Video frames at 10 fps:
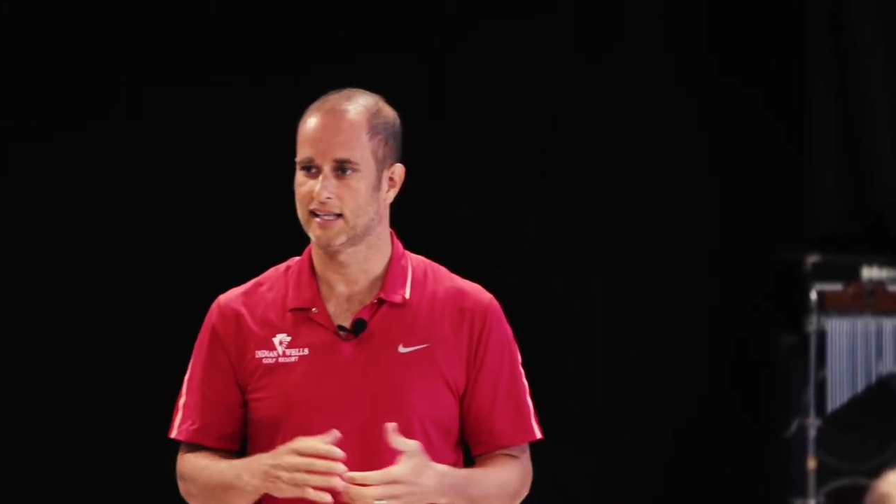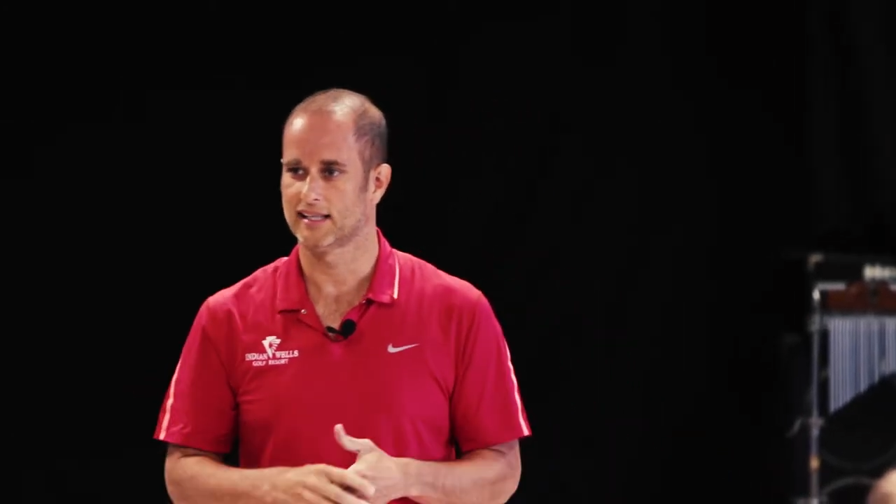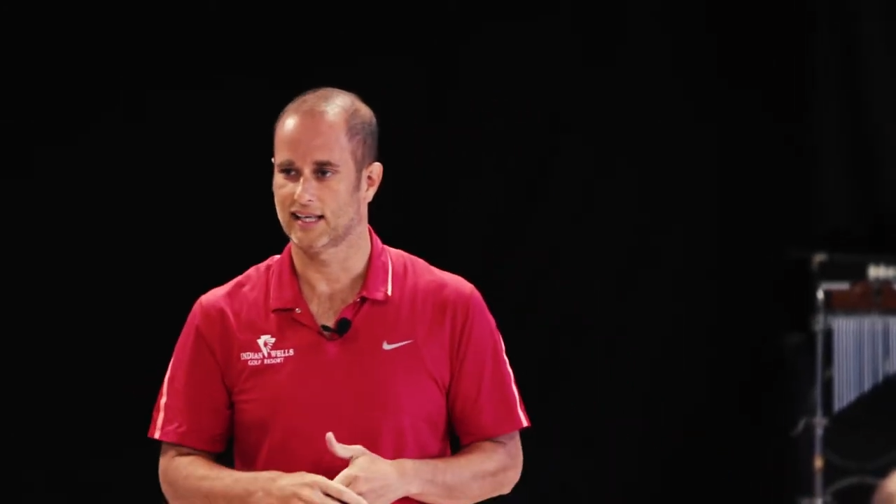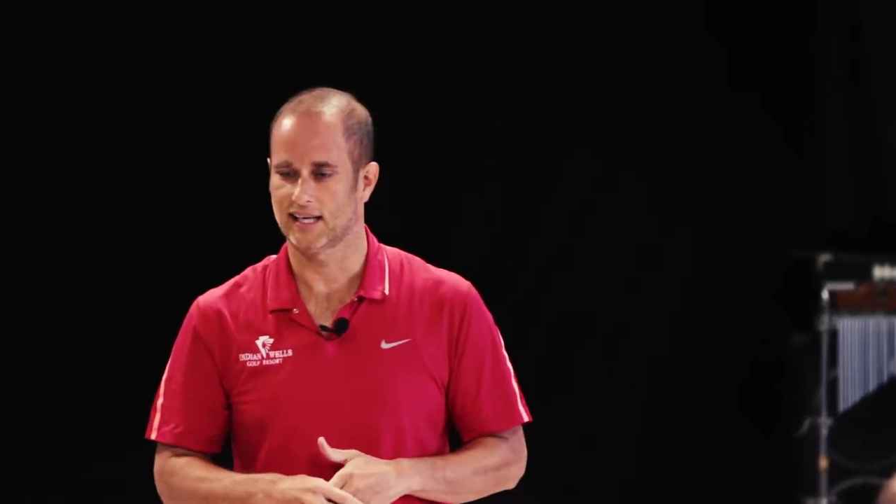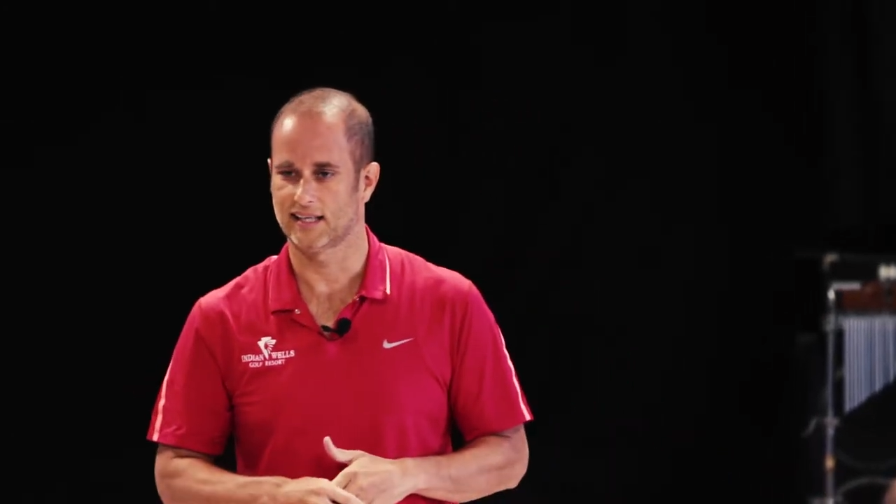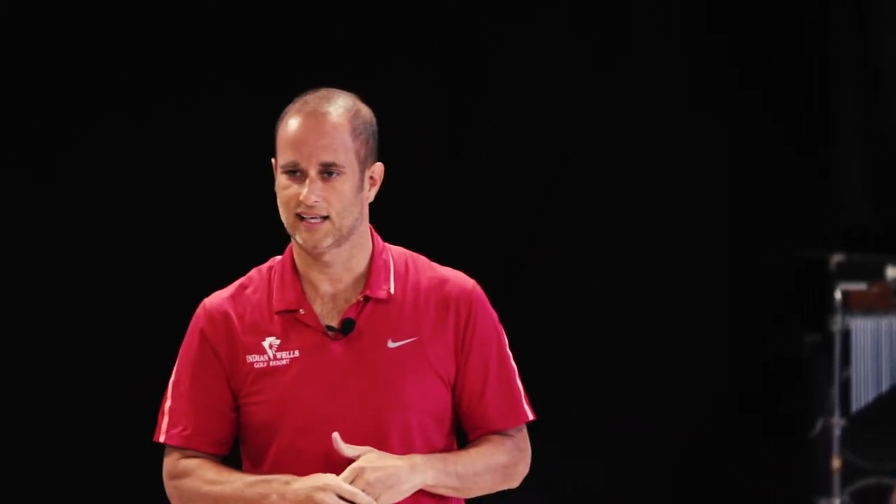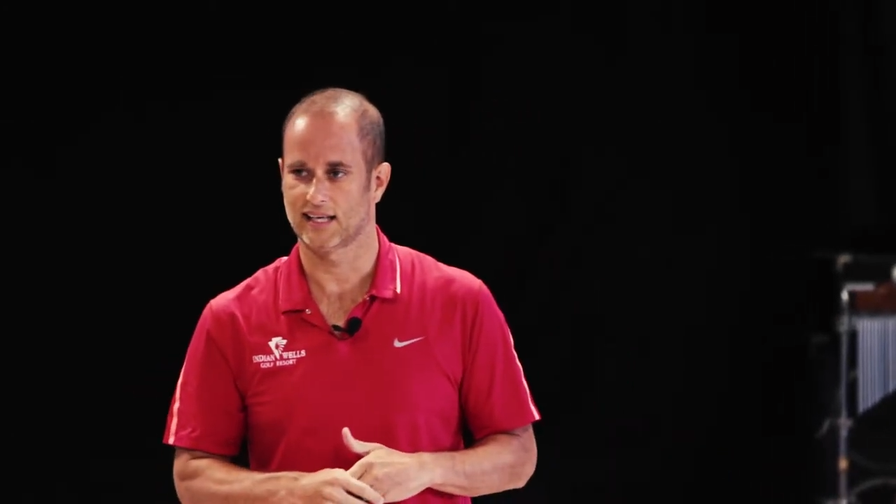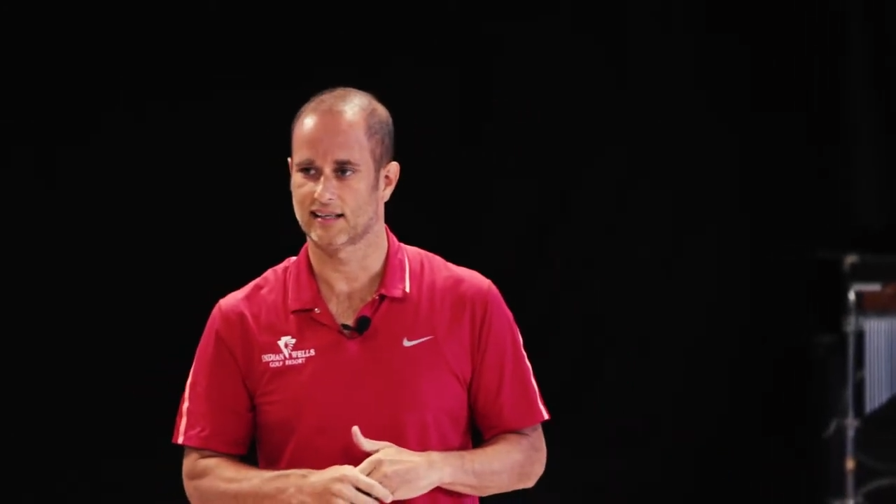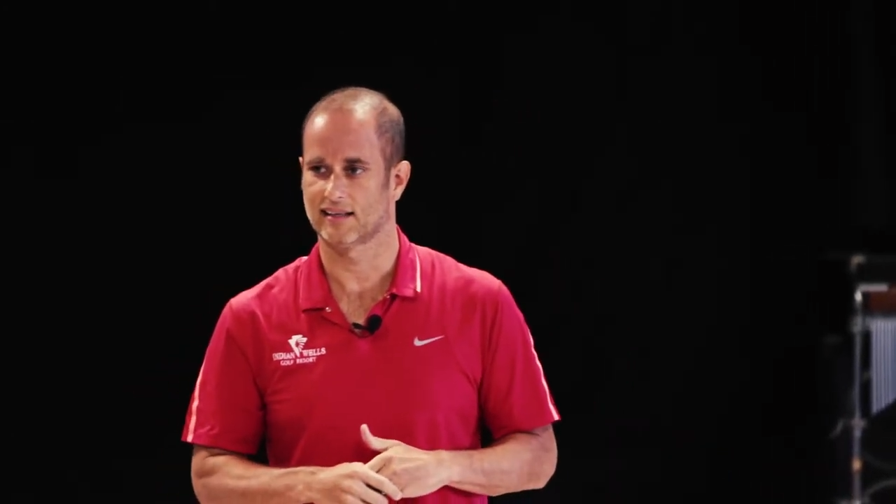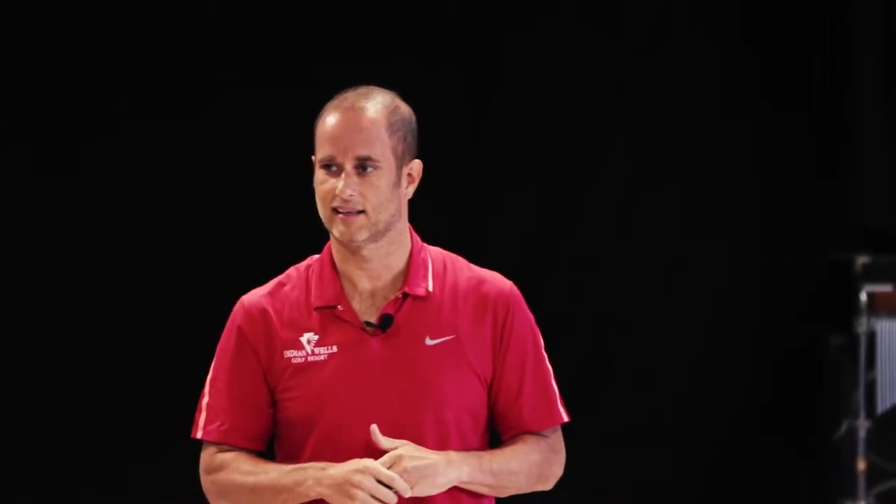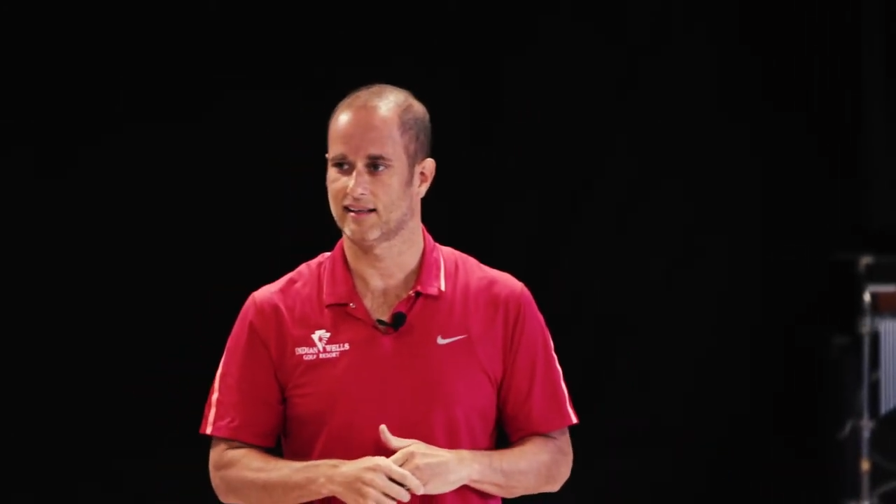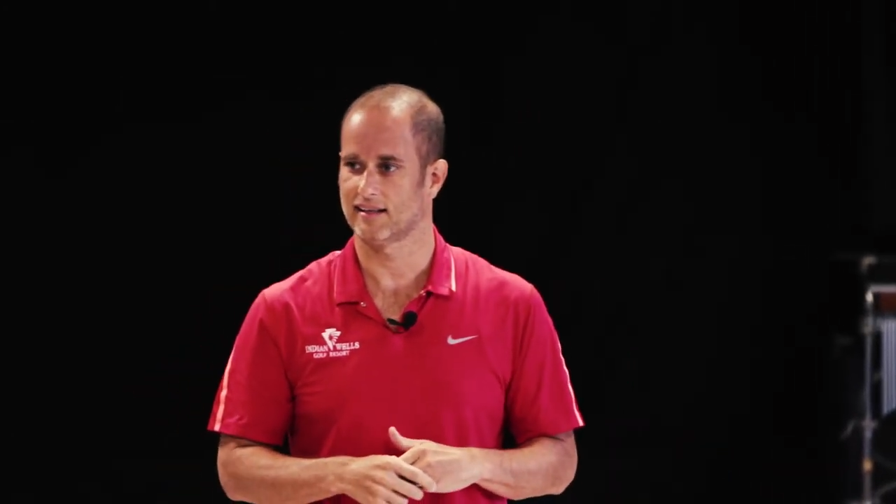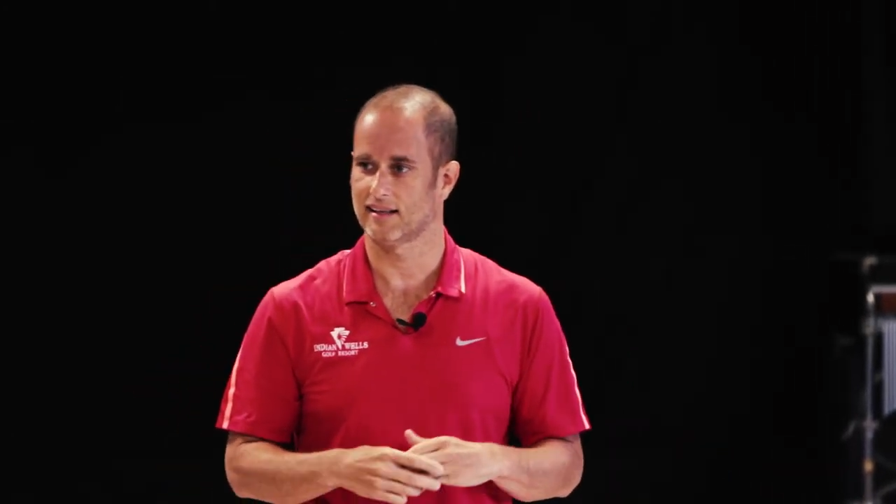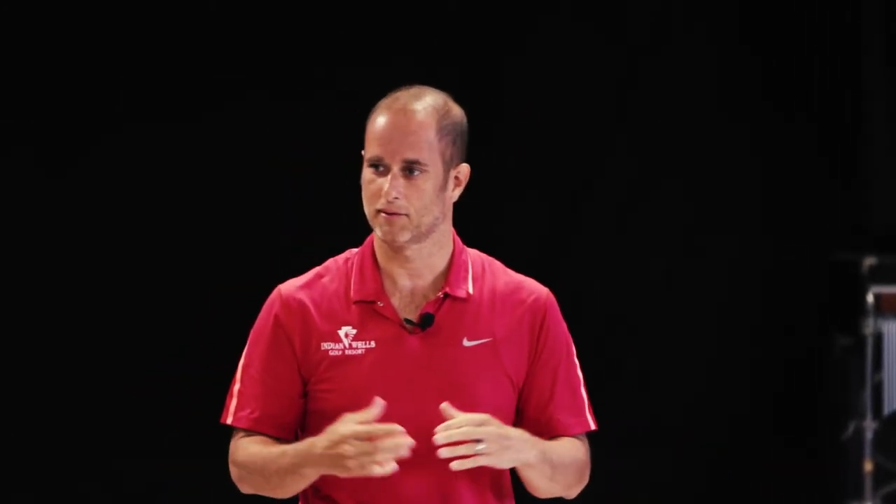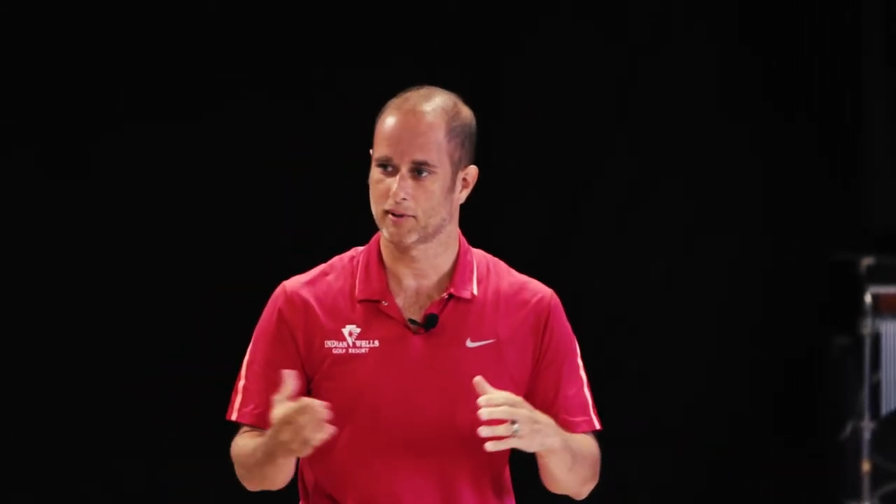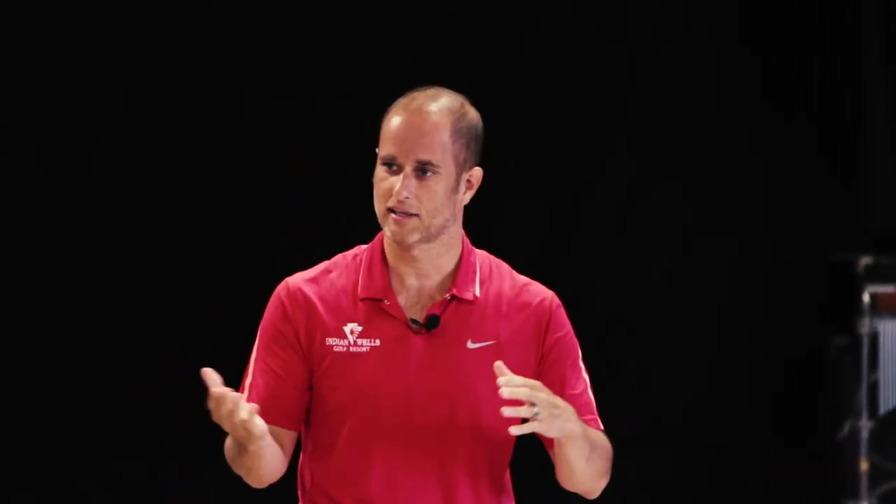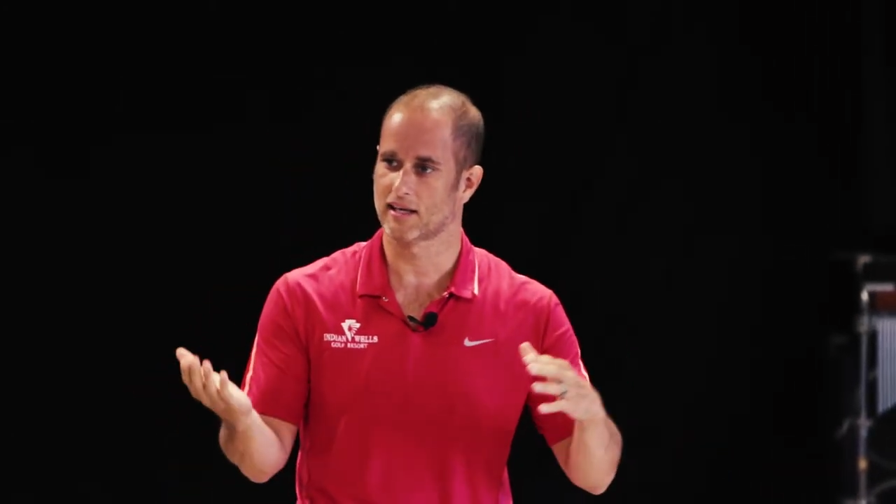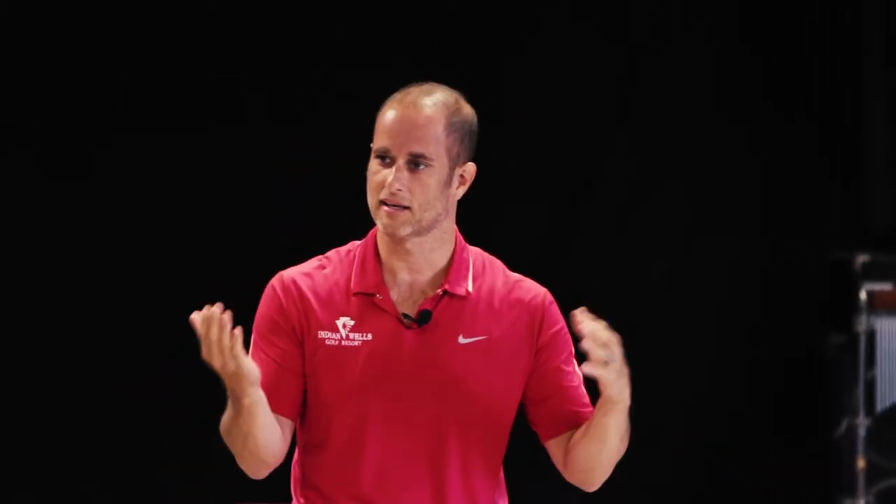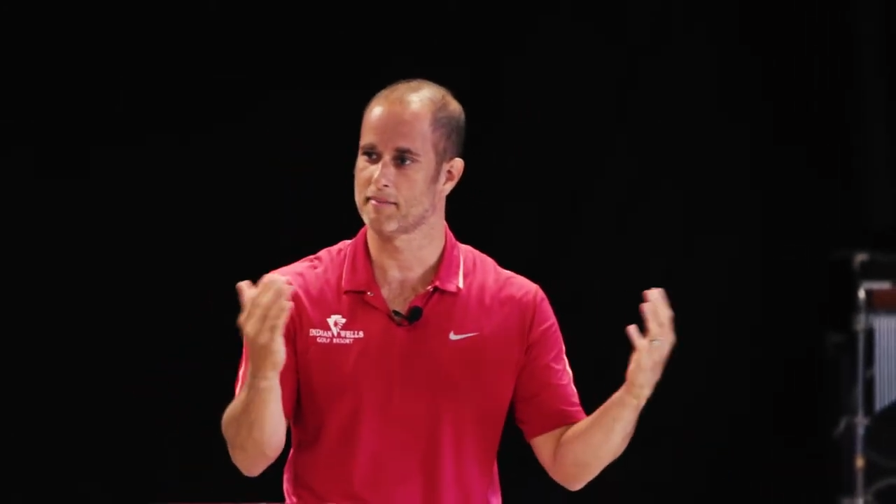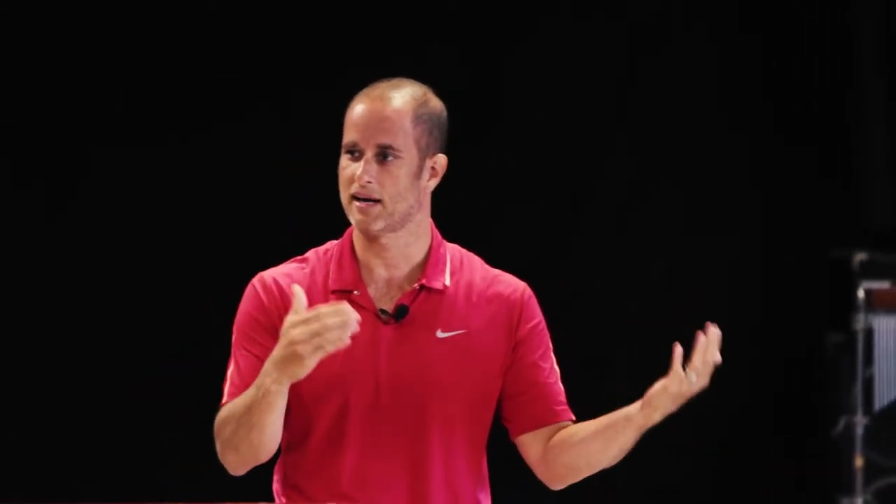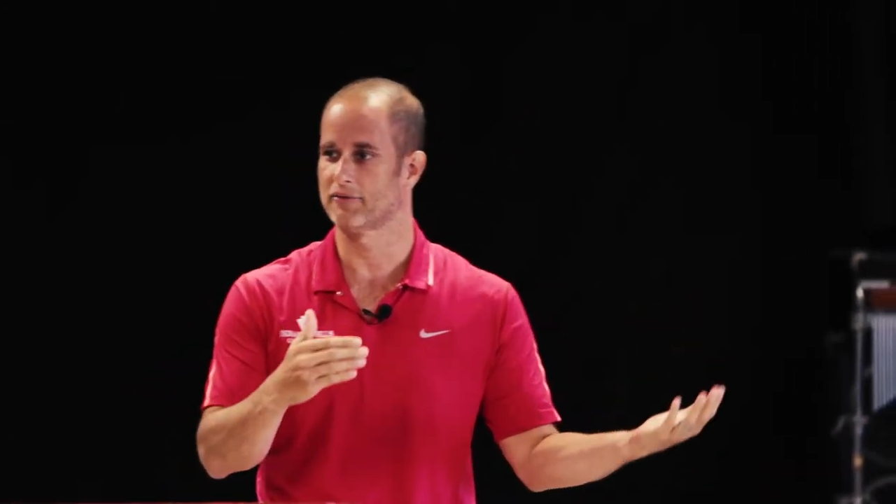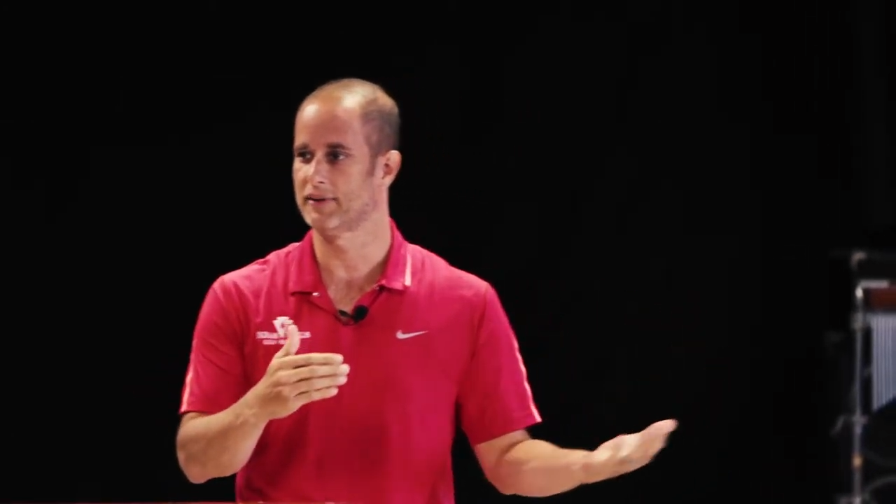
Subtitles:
And yet it would cut about